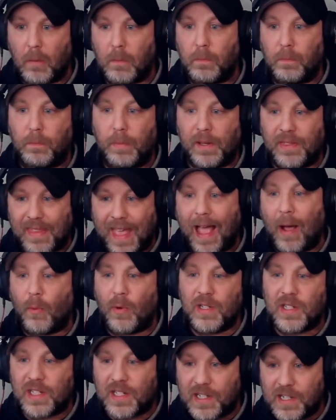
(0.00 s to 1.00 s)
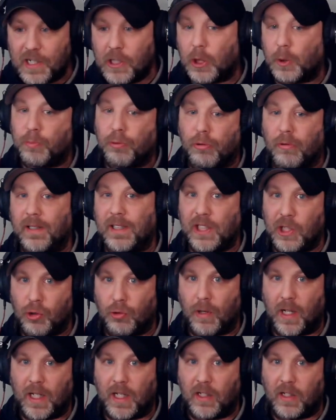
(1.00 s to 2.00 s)
but that was still pretty
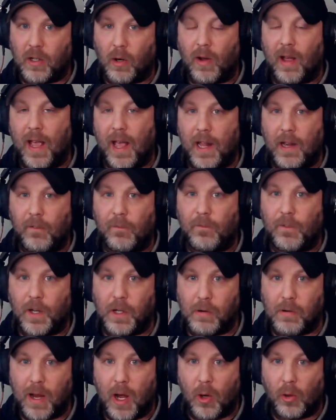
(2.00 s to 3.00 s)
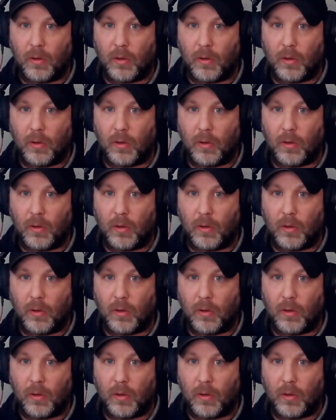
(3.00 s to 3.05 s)
tricky to go ahead and figure out,